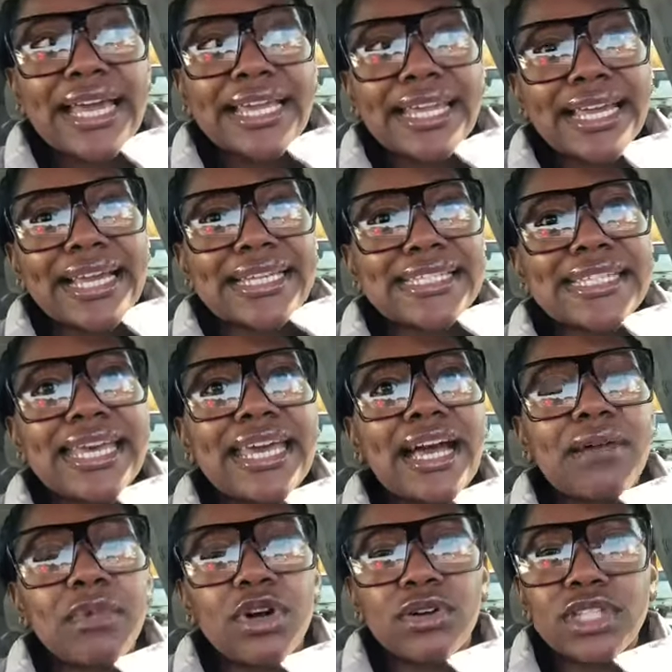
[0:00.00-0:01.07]
Like I said,
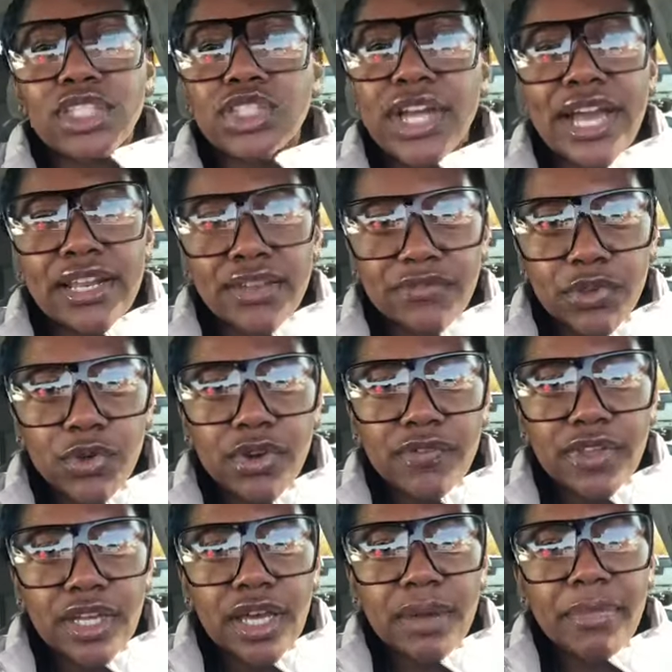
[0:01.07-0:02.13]
I'm only trying a few of
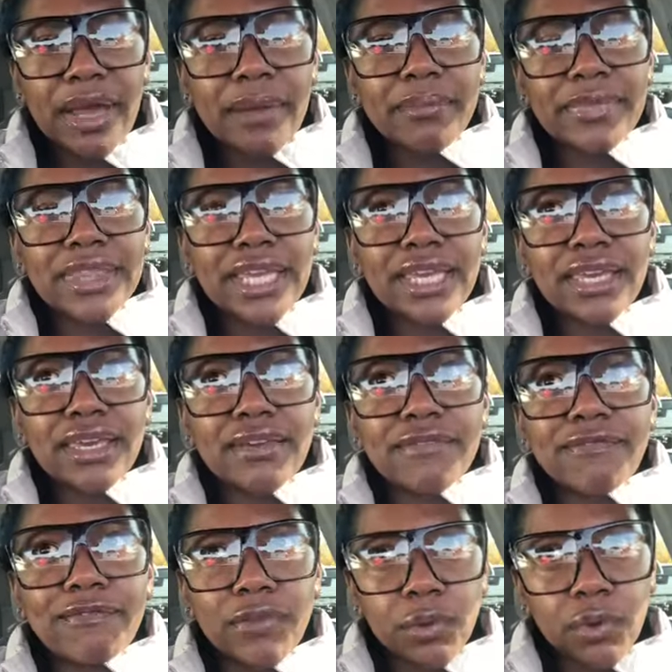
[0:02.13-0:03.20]
them. I'm thinking
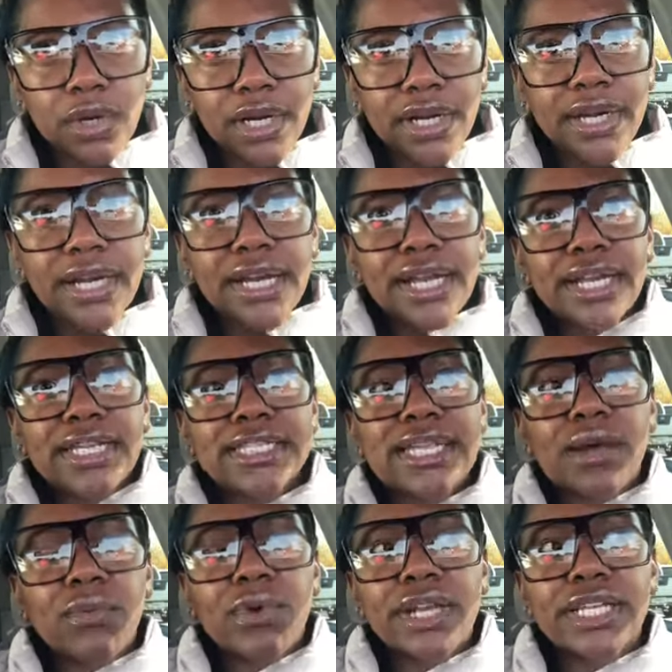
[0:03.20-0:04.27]
four because I
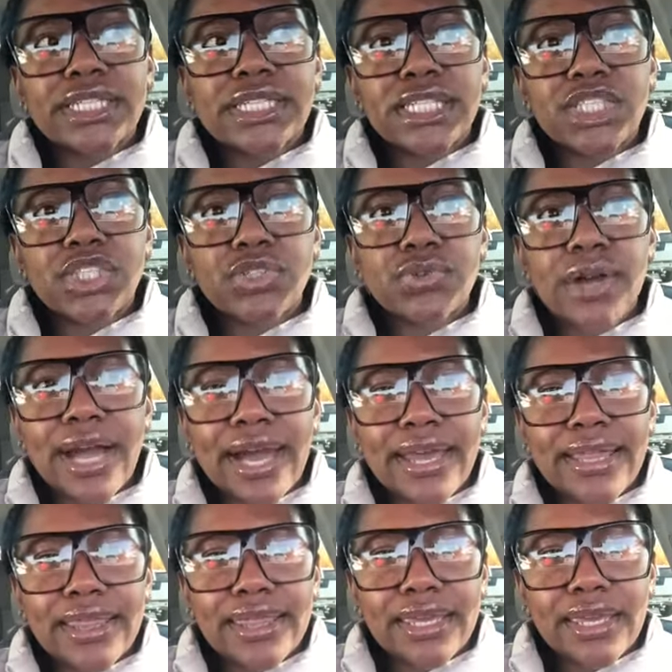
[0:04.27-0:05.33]
wanted to try
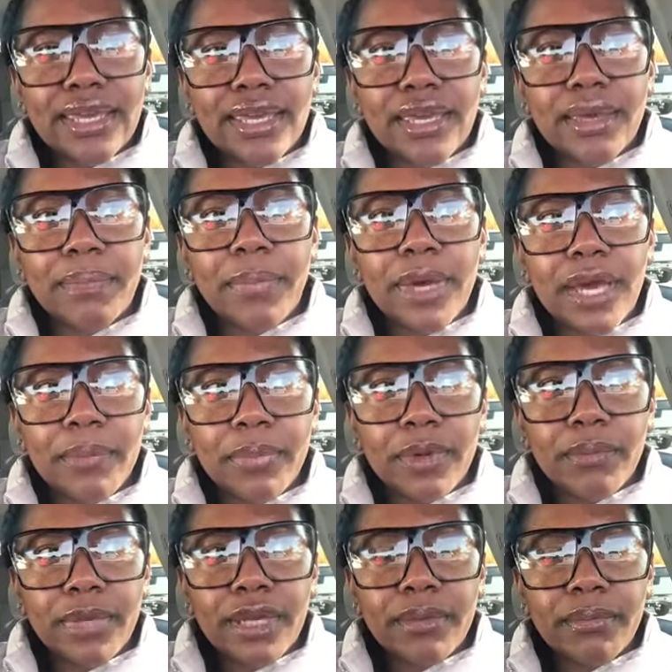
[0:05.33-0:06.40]
the
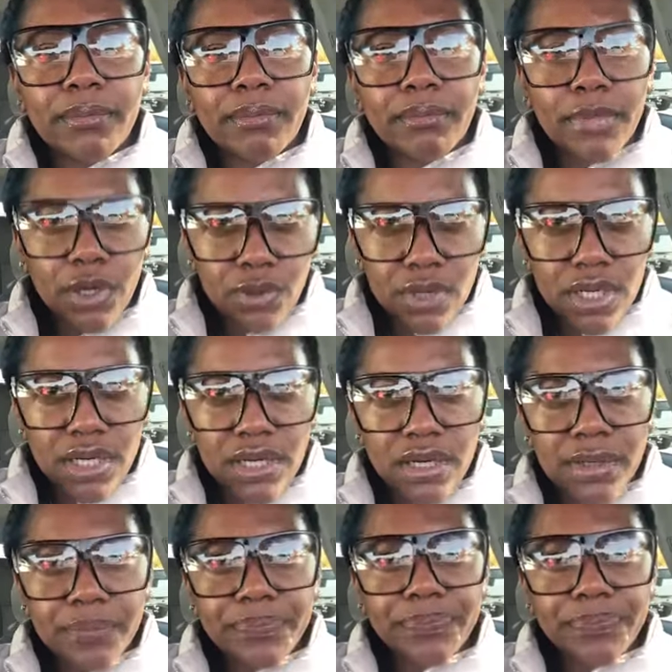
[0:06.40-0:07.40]
peppermint mocha